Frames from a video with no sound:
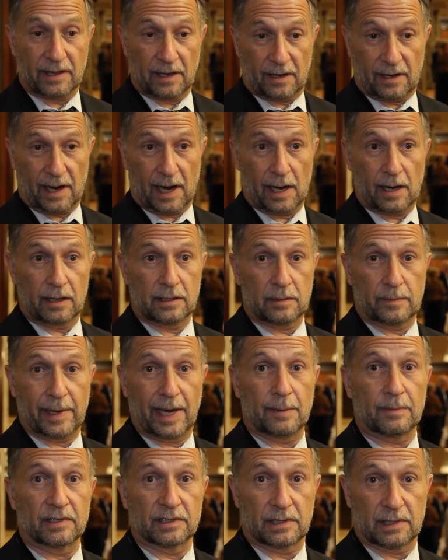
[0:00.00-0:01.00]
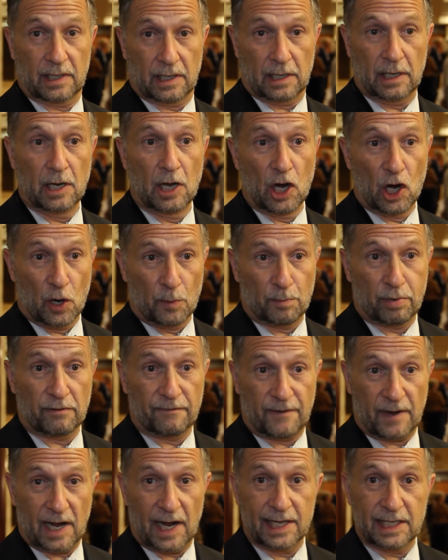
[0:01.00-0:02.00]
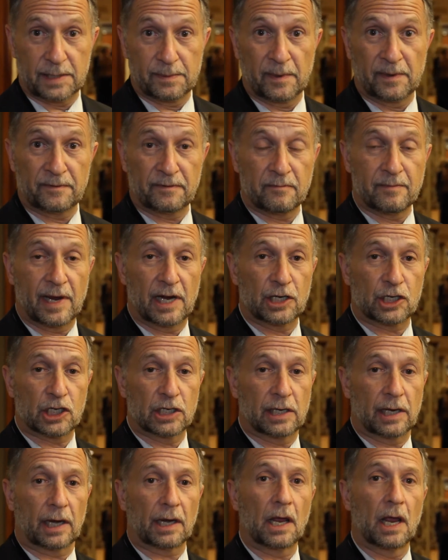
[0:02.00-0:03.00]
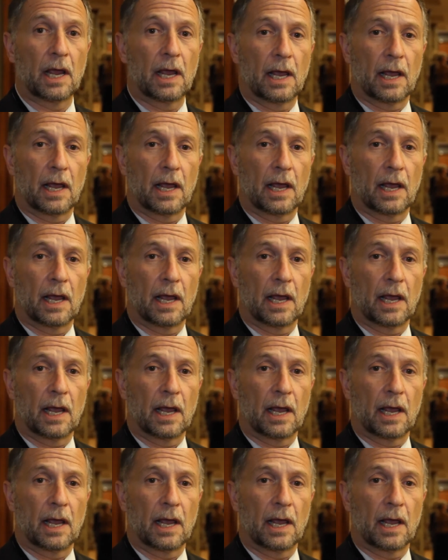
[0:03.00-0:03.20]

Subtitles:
the data to be able to provide some information.